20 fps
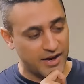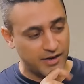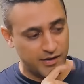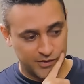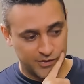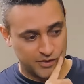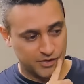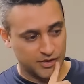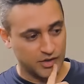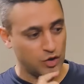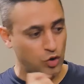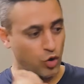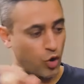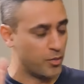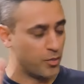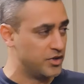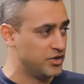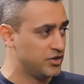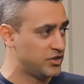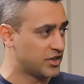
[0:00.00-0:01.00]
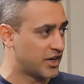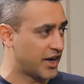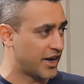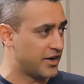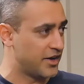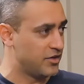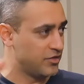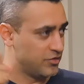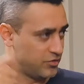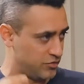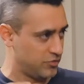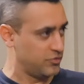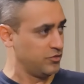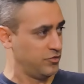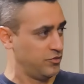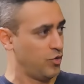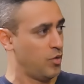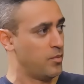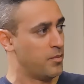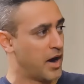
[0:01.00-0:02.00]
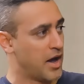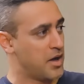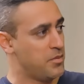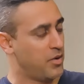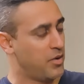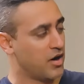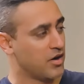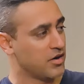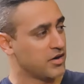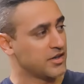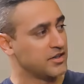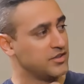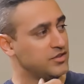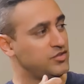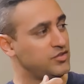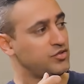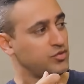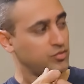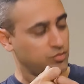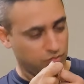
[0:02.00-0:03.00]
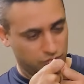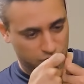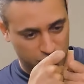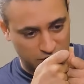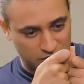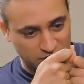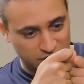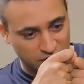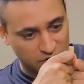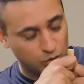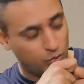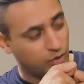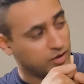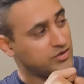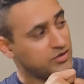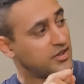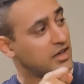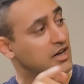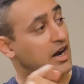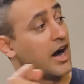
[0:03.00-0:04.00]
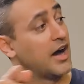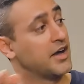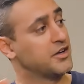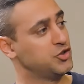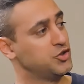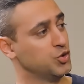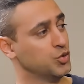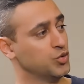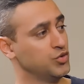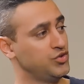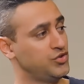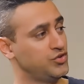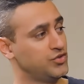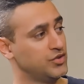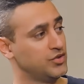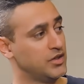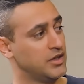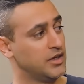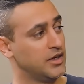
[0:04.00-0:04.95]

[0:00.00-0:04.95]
that, the common thread for my part is these are the ones that I chose.